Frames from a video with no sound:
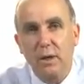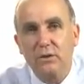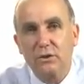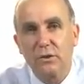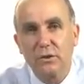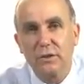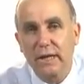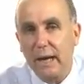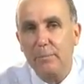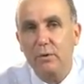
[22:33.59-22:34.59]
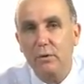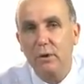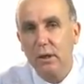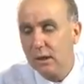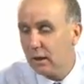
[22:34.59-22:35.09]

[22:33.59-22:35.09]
well suited to capital